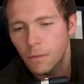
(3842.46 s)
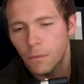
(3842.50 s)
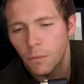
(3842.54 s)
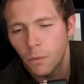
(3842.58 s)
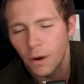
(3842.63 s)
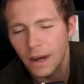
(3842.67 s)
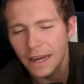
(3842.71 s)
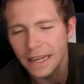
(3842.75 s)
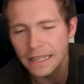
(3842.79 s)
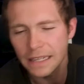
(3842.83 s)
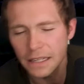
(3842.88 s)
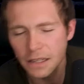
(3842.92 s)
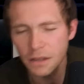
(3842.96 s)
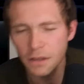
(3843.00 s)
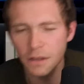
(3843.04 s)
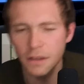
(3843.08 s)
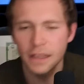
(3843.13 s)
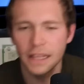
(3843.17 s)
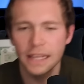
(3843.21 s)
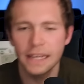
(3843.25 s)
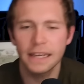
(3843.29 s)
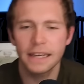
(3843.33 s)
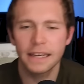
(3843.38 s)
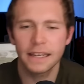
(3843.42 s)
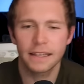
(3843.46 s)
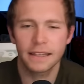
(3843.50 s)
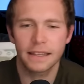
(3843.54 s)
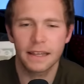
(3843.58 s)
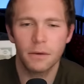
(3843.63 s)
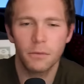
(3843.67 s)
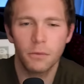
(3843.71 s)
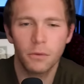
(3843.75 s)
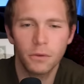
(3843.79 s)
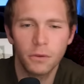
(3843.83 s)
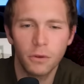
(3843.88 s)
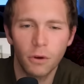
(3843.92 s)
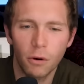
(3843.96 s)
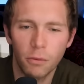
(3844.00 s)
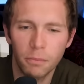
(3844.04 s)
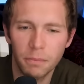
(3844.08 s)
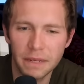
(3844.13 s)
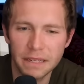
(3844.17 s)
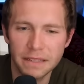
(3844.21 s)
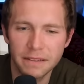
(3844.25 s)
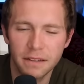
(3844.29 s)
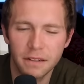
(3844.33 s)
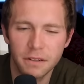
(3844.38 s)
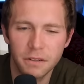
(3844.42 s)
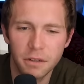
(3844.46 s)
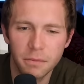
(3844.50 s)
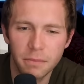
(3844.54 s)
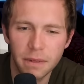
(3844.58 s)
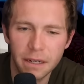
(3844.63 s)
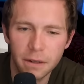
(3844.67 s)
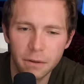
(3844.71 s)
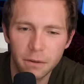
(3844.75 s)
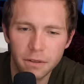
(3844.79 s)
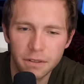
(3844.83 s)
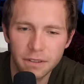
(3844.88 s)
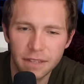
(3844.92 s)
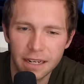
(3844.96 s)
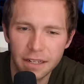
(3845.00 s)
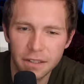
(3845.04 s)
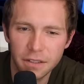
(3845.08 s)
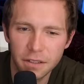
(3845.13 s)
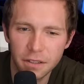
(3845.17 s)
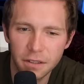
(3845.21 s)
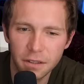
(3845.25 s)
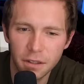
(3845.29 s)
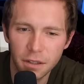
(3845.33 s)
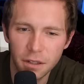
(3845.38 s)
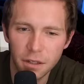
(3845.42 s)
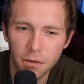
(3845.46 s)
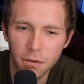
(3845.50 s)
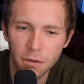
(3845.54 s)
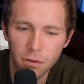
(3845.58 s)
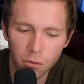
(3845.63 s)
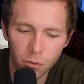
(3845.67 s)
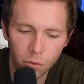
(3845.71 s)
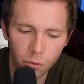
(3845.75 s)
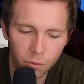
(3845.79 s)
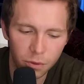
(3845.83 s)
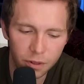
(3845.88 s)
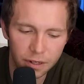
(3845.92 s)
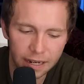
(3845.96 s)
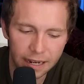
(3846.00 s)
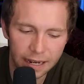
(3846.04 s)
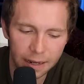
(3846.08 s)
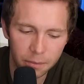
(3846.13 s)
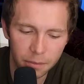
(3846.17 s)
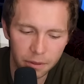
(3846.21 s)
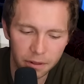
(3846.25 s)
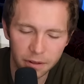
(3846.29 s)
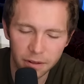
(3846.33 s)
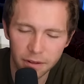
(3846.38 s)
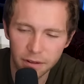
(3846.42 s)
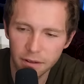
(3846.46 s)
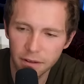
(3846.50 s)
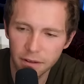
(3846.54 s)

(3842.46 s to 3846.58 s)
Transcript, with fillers: Why do you think there will not be such a big recession that you thought would happen?